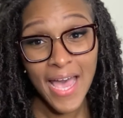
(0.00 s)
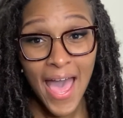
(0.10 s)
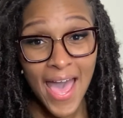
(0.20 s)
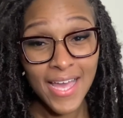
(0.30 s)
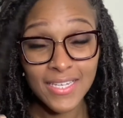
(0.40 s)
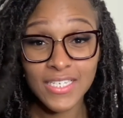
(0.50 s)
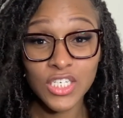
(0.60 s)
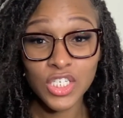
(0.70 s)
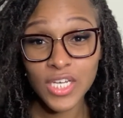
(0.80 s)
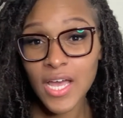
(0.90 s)
add these
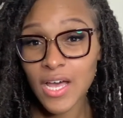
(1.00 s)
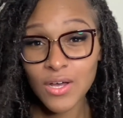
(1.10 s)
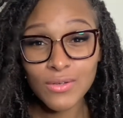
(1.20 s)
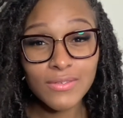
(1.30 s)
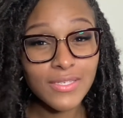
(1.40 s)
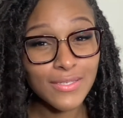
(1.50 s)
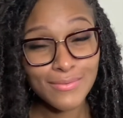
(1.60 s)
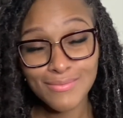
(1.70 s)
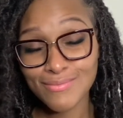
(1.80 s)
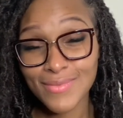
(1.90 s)
shells.
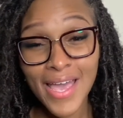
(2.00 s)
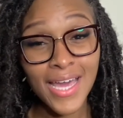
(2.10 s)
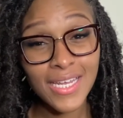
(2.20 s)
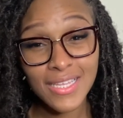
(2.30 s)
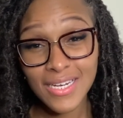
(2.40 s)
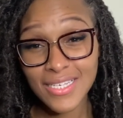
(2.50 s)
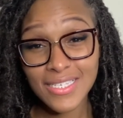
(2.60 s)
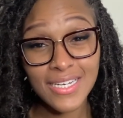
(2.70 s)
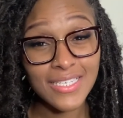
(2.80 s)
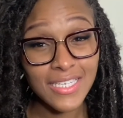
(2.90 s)
Anything that's
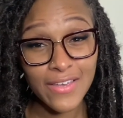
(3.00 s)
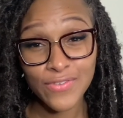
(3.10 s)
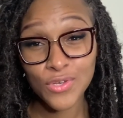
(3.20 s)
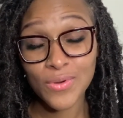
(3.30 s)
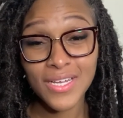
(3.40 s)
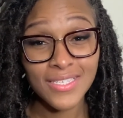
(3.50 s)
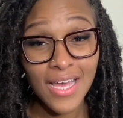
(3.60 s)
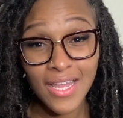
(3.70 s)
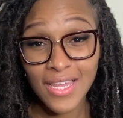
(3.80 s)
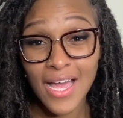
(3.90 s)
gonna save you
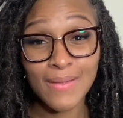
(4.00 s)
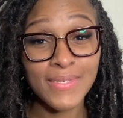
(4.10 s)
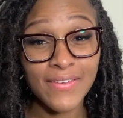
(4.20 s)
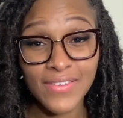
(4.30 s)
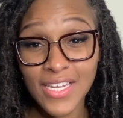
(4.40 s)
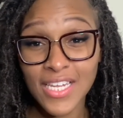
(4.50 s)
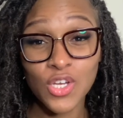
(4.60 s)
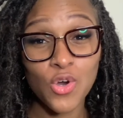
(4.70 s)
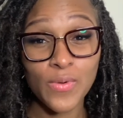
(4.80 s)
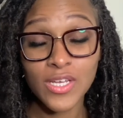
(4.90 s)
$1, I'm definitely
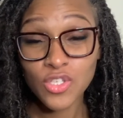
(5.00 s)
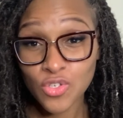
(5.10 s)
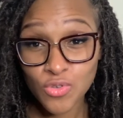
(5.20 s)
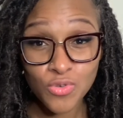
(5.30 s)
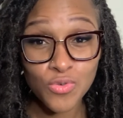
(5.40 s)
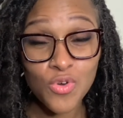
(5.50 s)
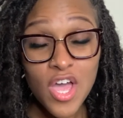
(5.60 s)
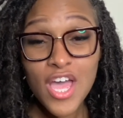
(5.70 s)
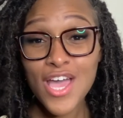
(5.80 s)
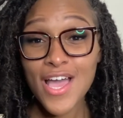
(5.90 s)
going
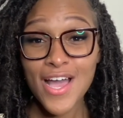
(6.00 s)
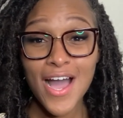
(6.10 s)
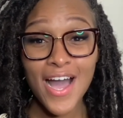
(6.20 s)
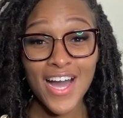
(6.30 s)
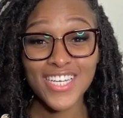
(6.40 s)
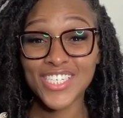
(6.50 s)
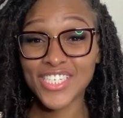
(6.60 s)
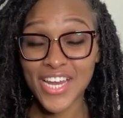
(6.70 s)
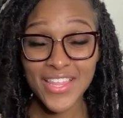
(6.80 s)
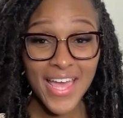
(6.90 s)
to
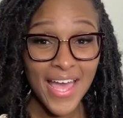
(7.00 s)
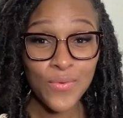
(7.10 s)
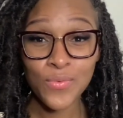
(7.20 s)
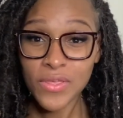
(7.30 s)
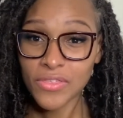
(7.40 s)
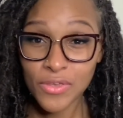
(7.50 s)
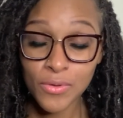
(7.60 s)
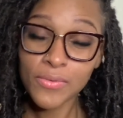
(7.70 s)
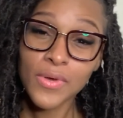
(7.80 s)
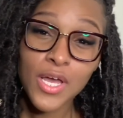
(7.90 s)
share that with
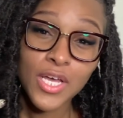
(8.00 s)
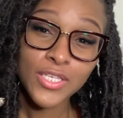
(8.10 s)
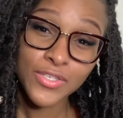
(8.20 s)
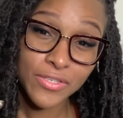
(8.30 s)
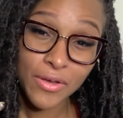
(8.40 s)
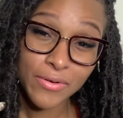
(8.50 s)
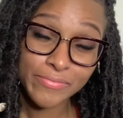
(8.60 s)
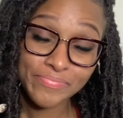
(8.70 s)
you. So,